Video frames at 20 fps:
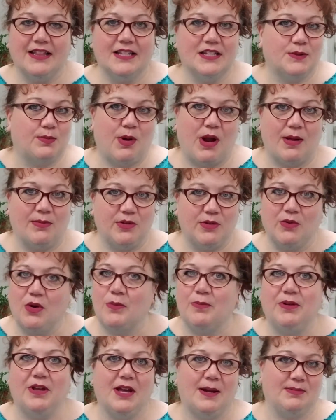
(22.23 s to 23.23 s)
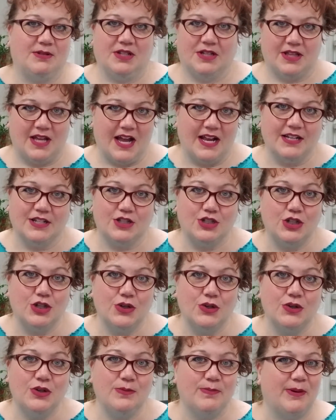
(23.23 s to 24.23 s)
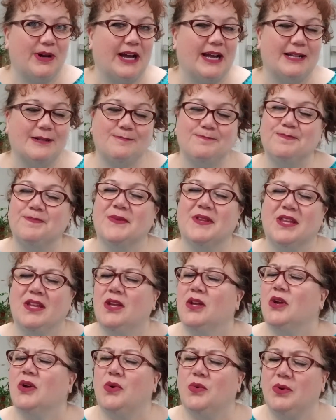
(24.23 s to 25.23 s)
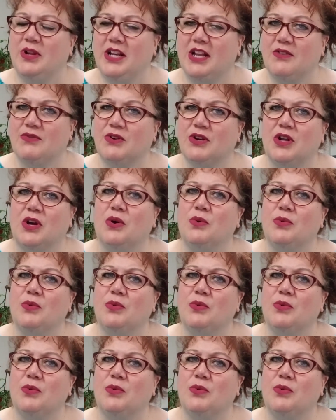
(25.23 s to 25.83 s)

This probably won't be up till the end of June, but we never know.